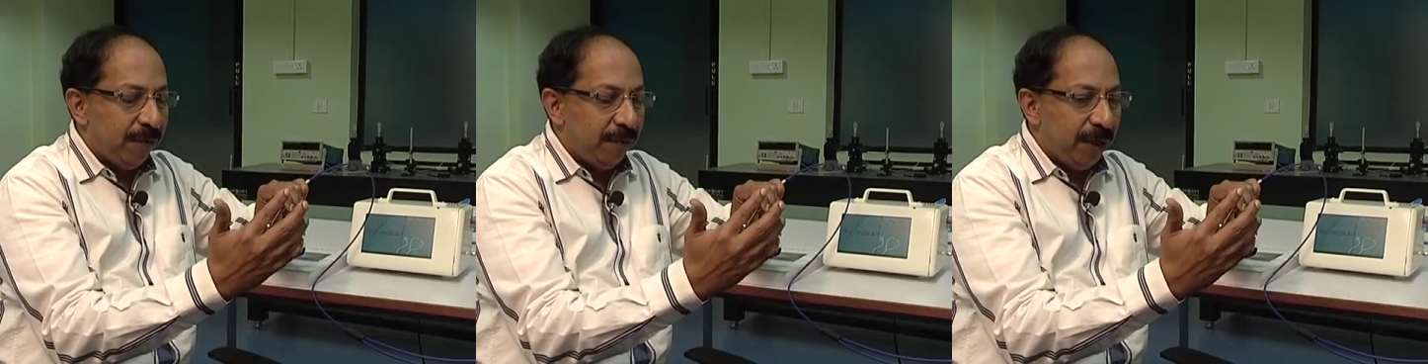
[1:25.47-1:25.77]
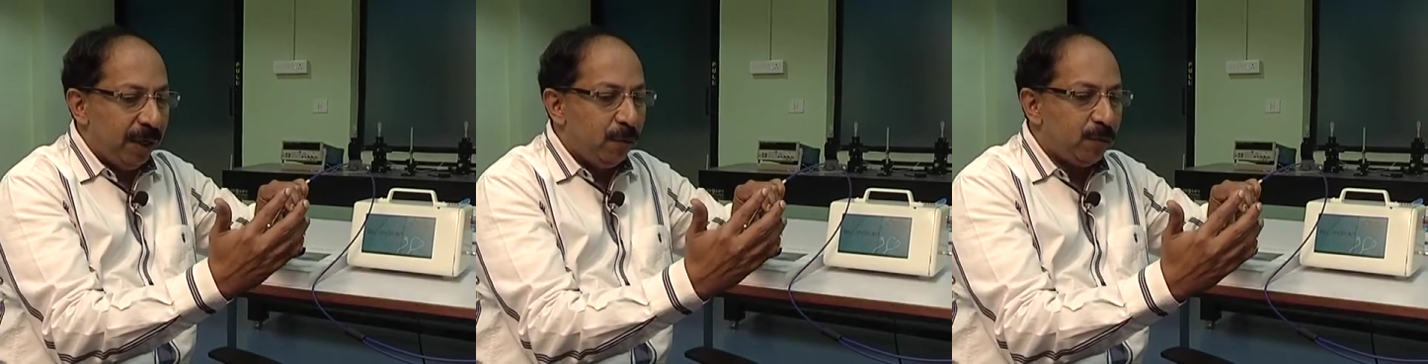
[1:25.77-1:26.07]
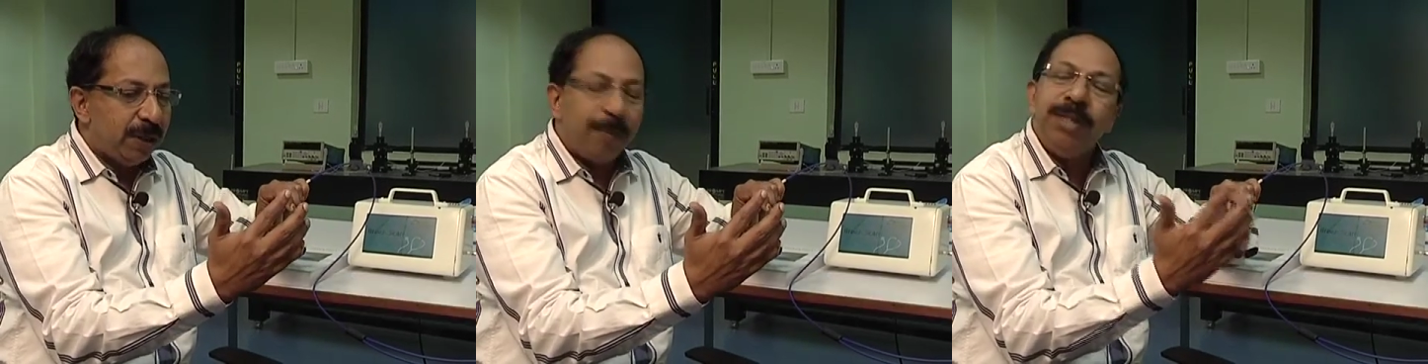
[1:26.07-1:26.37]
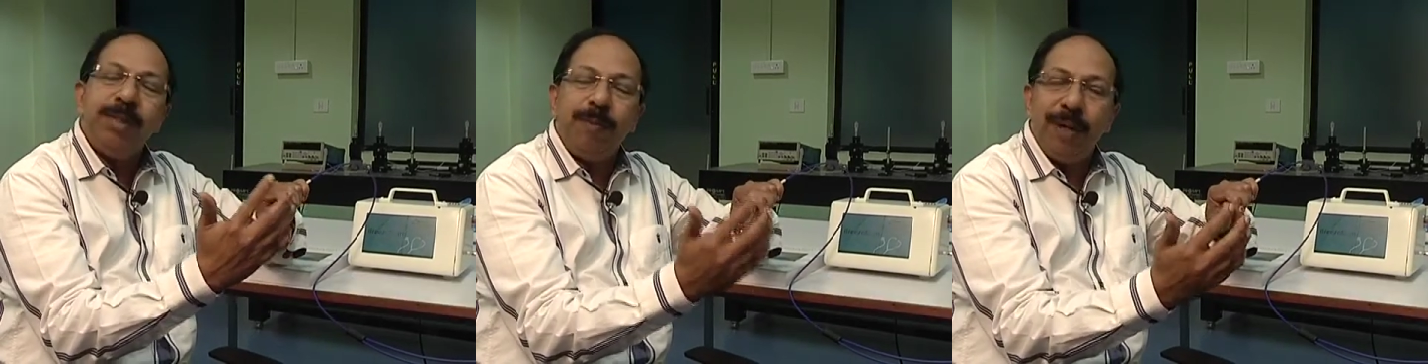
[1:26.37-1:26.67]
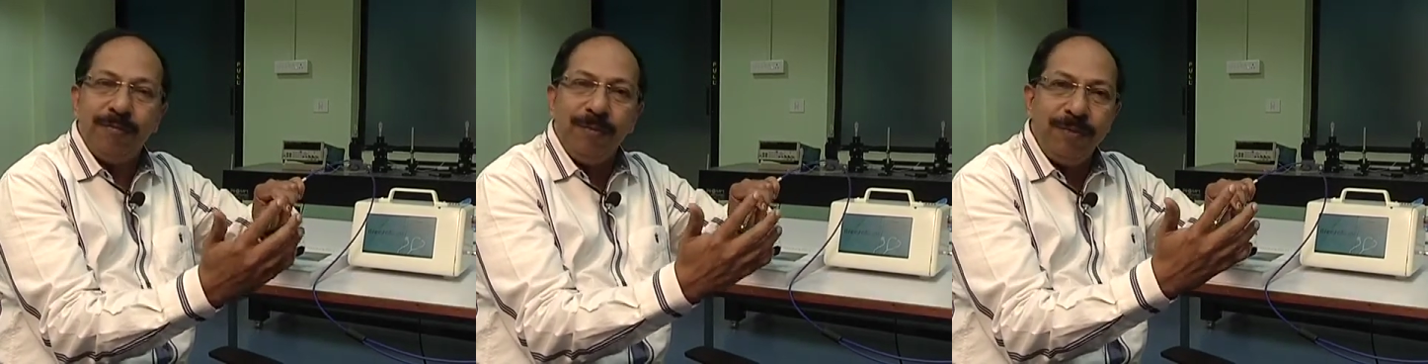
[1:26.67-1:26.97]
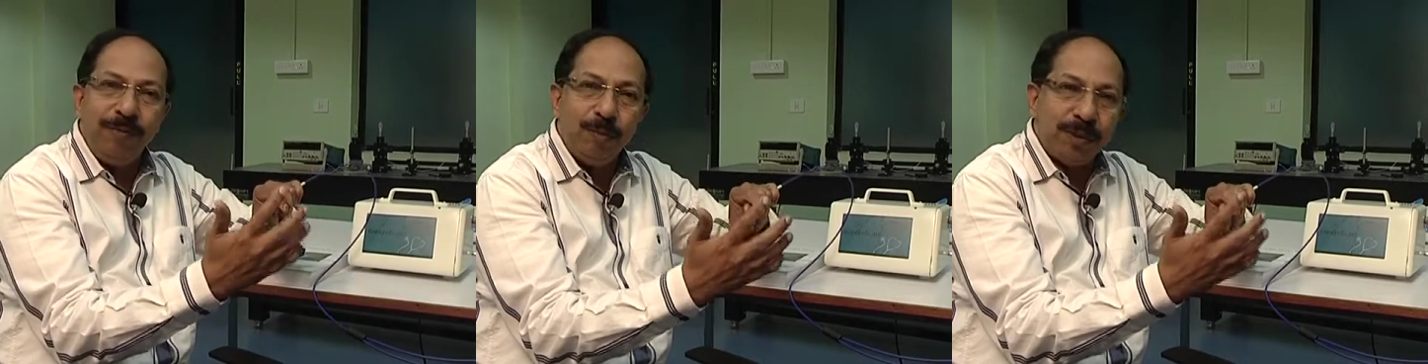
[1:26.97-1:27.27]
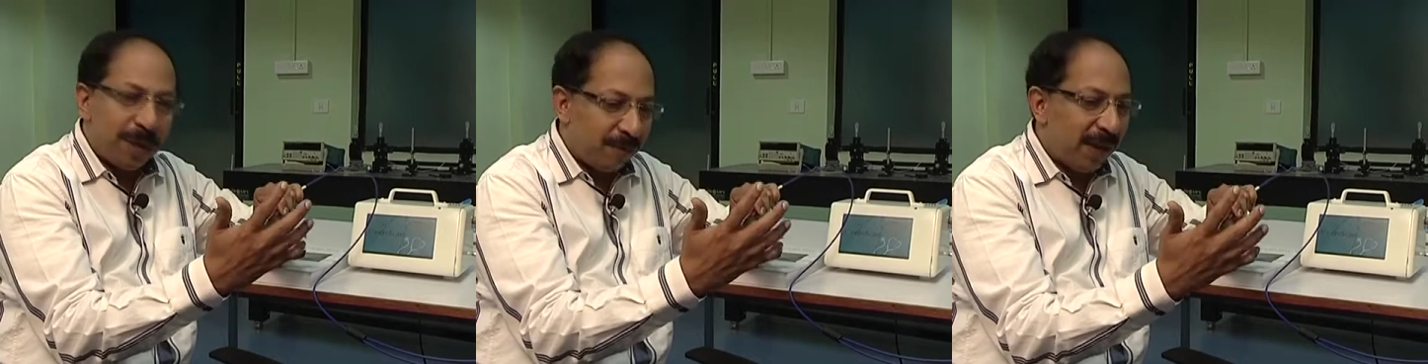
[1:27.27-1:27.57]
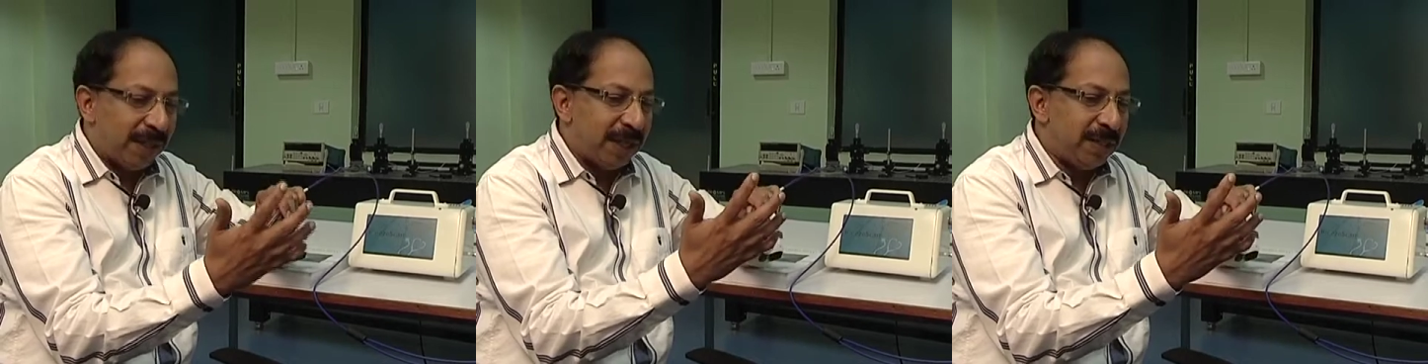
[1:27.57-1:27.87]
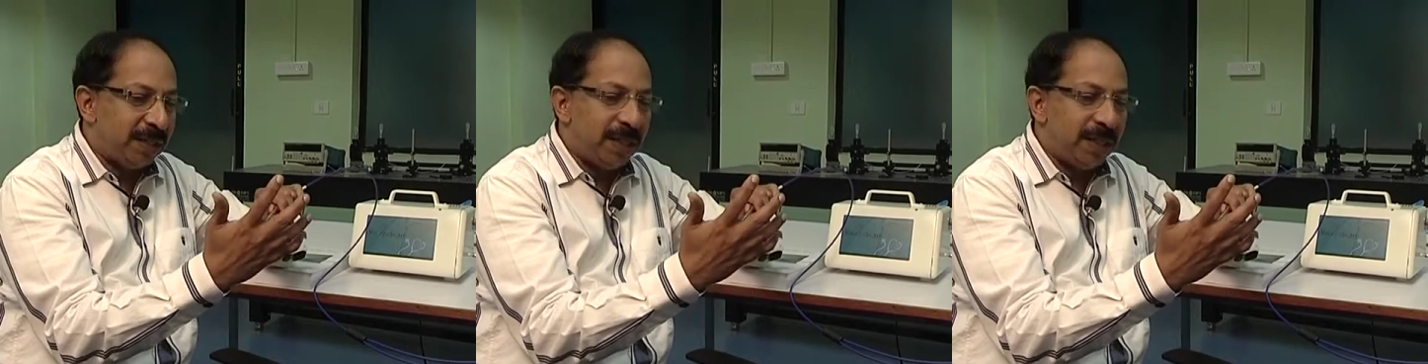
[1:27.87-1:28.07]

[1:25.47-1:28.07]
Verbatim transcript: we use the principle of diffuse reflectance.